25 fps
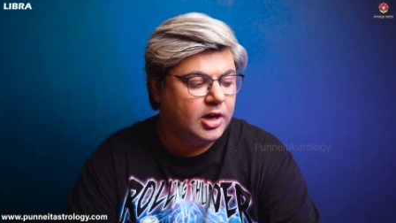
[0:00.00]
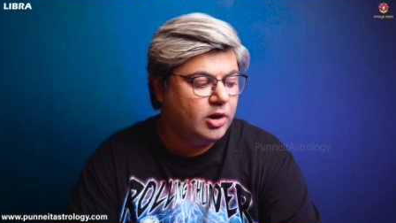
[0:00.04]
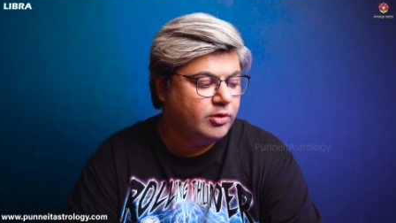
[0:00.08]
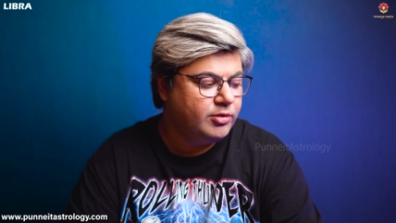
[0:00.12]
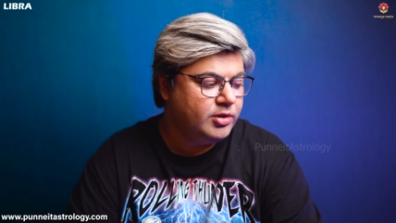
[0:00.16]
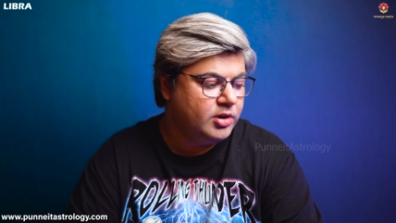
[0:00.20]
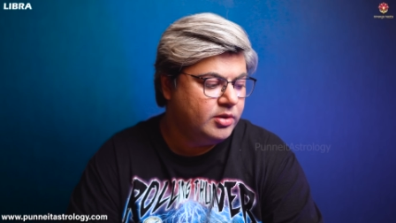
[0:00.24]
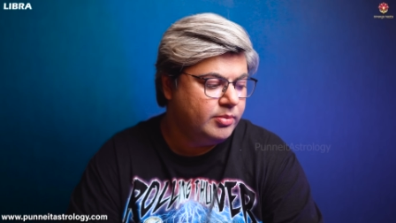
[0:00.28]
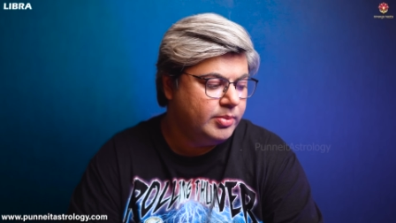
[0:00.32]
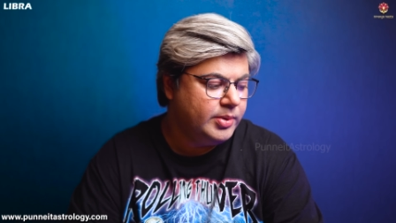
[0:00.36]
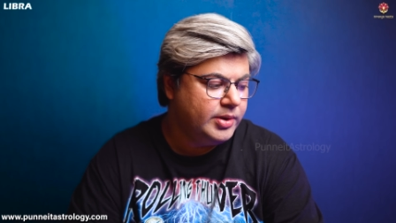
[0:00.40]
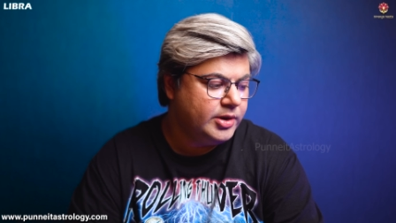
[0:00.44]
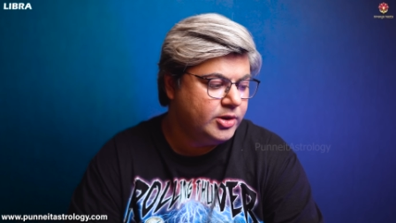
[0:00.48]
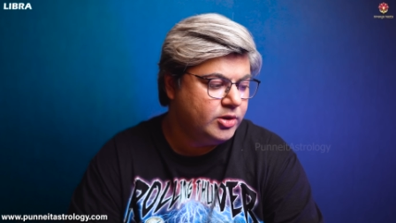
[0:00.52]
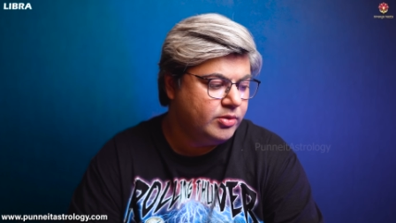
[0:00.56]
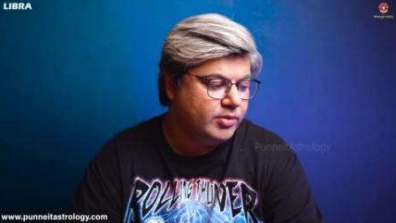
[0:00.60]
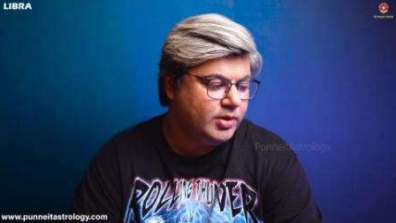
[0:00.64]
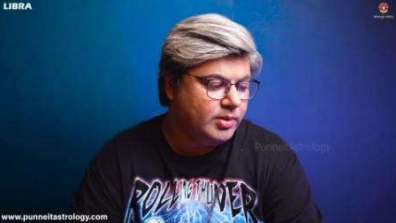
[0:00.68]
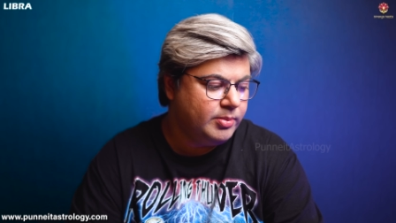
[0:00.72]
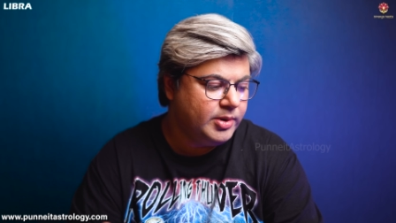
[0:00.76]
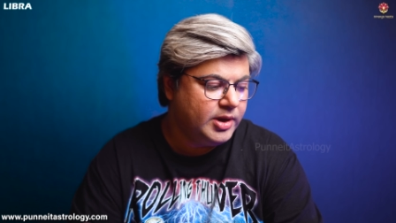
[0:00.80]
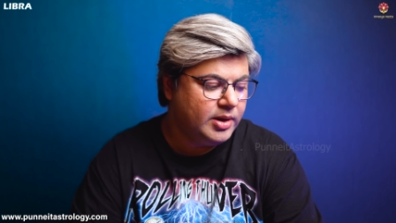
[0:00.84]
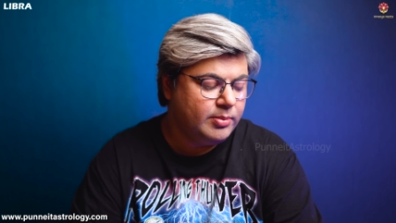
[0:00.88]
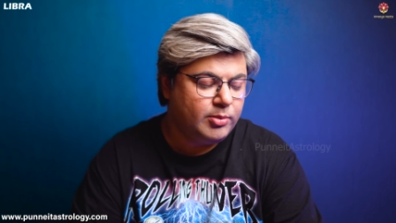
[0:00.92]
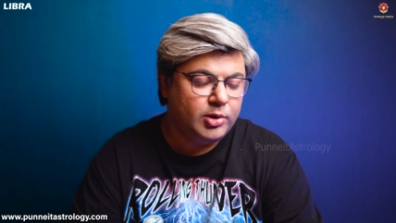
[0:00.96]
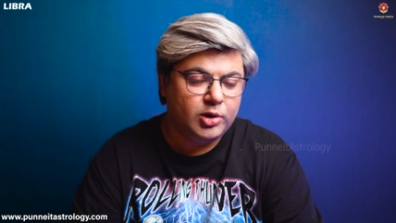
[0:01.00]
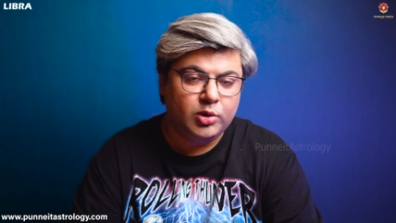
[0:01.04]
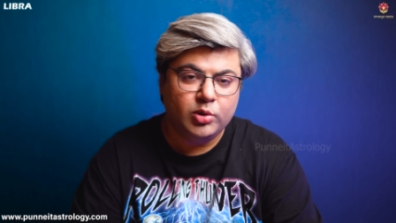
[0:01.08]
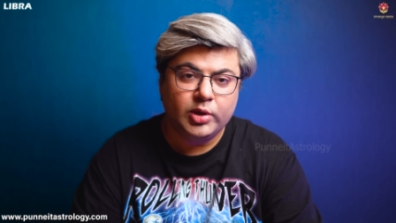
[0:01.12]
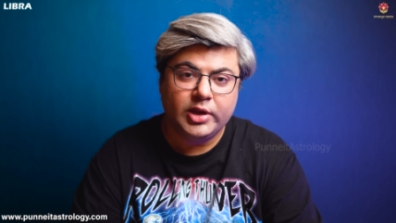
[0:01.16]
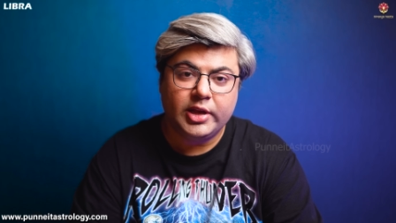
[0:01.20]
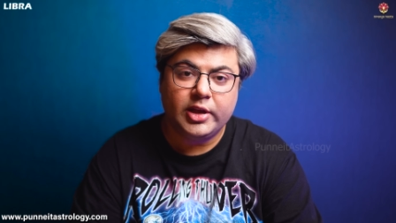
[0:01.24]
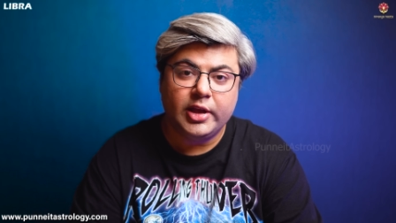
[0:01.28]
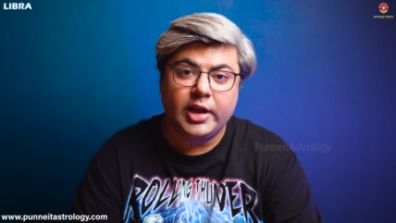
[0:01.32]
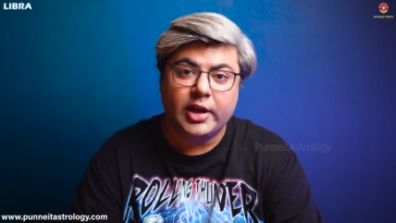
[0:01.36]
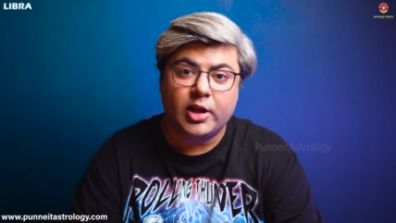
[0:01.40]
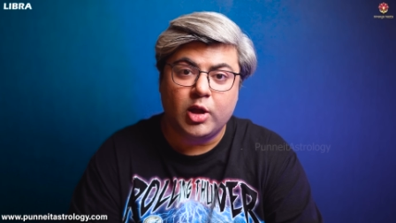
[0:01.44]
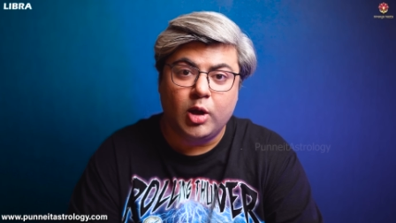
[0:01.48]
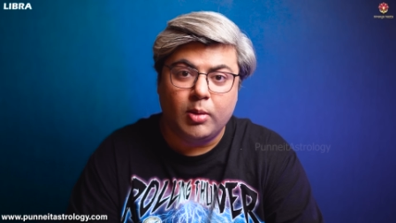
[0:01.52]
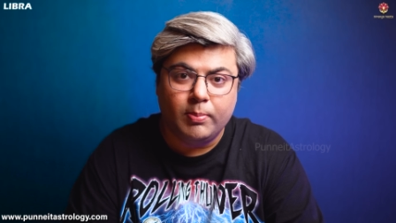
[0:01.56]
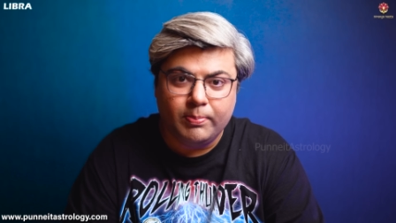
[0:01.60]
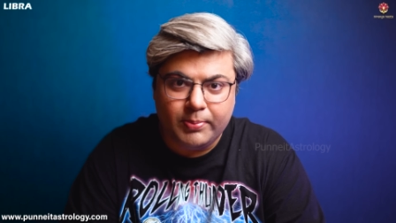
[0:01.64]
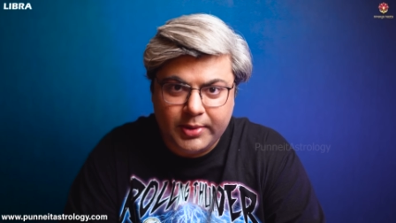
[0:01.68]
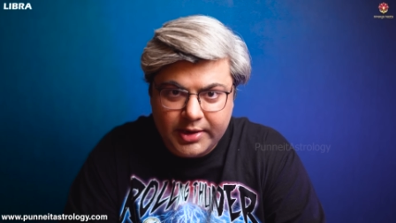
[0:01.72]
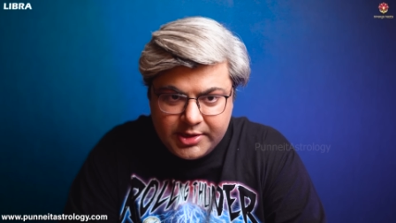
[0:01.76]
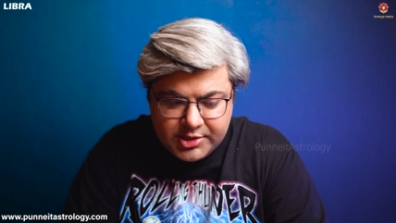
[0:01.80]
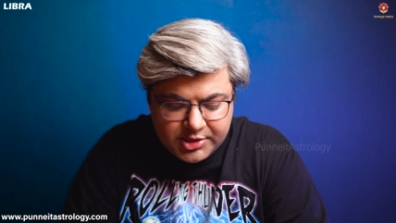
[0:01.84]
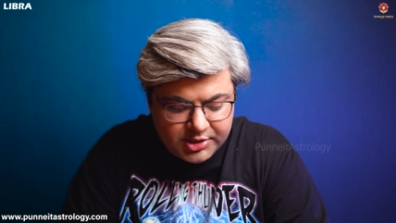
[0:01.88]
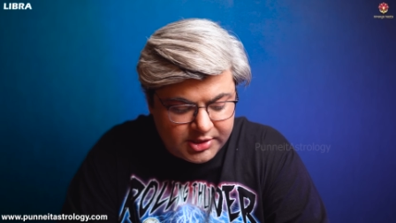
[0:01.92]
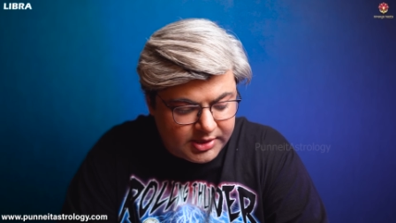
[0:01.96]
how will you will be able to
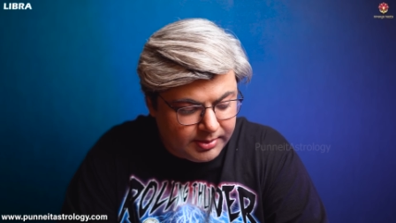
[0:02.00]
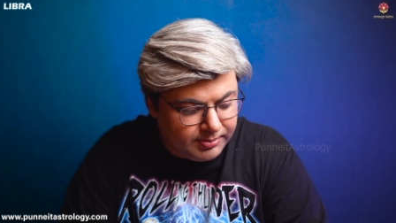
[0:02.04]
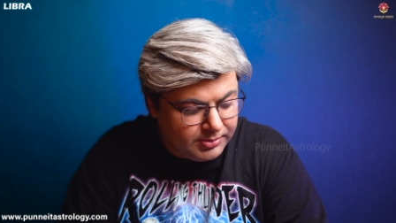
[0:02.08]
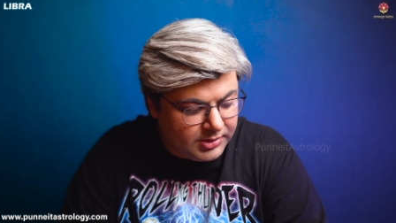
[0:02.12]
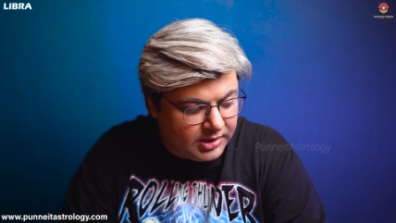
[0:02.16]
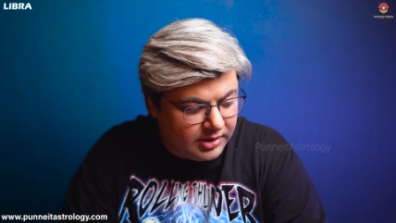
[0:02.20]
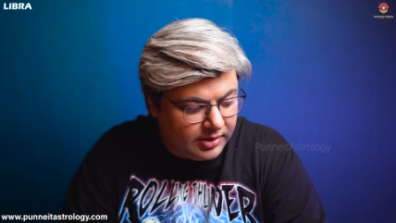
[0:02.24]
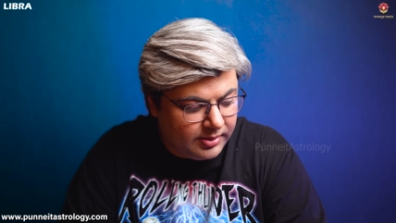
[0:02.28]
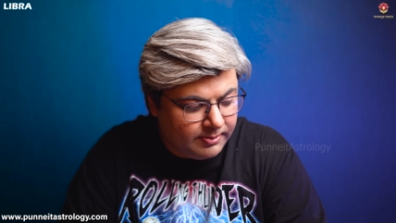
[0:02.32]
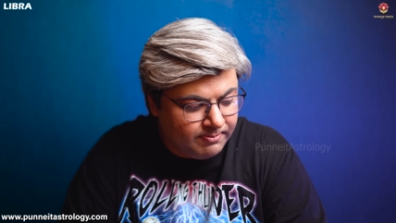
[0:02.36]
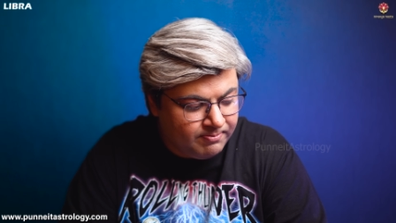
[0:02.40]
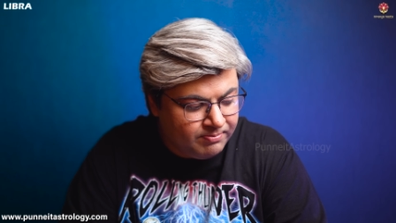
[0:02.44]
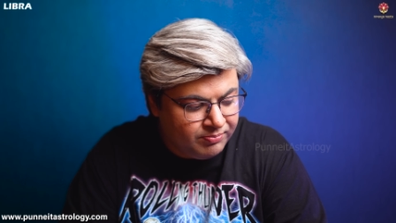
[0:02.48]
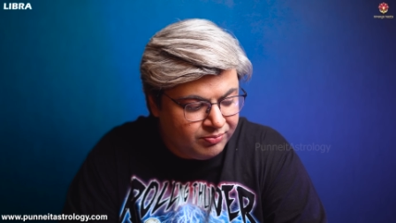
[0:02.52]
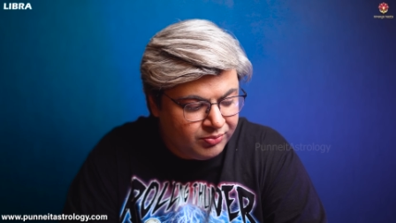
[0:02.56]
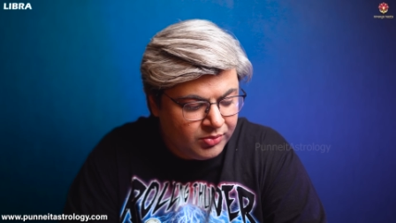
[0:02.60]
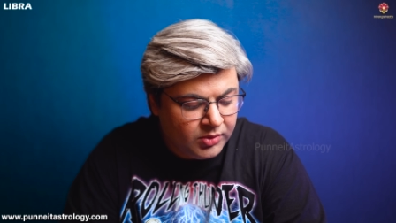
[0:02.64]
accomplish something.